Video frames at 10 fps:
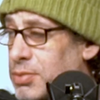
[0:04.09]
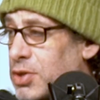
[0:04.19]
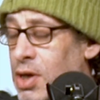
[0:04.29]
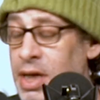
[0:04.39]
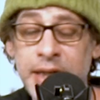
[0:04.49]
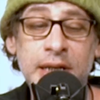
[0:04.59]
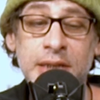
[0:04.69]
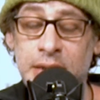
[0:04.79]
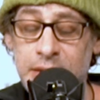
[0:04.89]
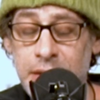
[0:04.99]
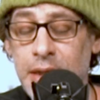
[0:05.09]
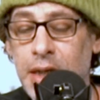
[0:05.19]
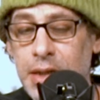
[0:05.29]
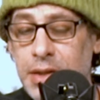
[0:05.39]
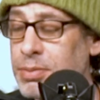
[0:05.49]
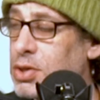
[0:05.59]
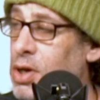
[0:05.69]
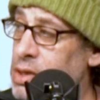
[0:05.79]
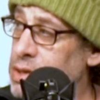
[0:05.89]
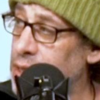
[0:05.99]
had some song ideas and some
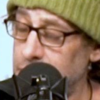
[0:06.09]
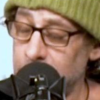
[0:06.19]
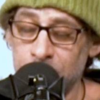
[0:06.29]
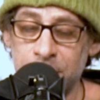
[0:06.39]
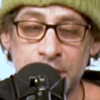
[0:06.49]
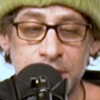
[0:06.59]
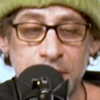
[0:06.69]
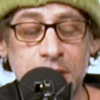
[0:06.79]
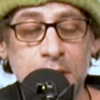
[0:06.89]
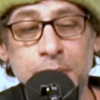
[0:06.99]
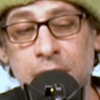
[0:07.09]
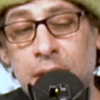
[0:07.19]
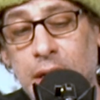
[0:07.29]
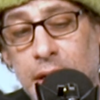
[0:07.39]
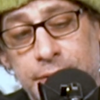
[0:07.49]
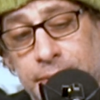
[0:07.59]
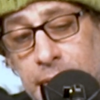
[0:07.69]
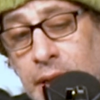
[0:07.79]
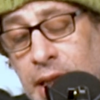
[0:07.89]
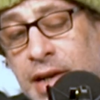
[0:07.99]
songs that already existed, but
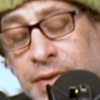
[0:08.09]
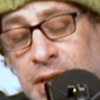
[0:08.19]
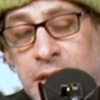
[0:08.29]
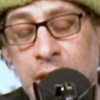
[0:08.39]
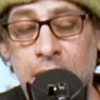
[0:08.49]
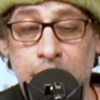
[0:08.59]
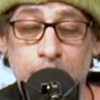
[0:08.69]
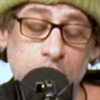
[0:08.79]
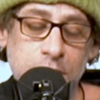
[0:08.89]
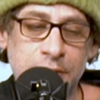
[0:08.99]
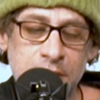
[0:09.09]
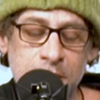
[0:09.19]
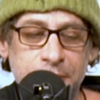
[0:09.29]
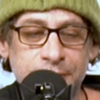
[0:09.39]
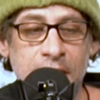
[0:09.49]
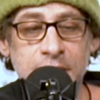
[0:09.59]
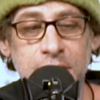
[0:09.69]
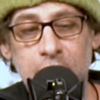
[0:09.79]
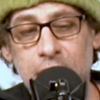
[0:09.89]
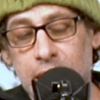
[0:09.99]
a lot of it is, uh, most of it is
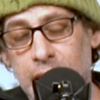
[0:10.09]
improvised.